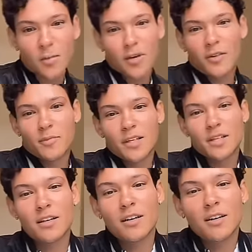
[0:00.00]
No, but I've
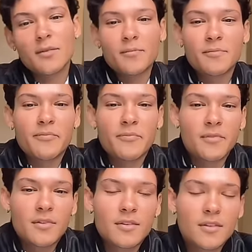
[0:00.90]
been
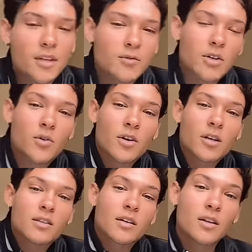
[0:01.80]

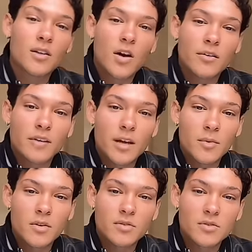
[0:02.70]
recording a lot of
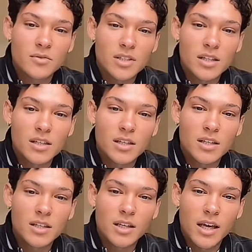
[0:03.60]
demos
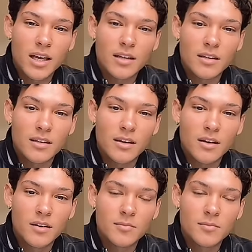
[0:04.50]
recently, and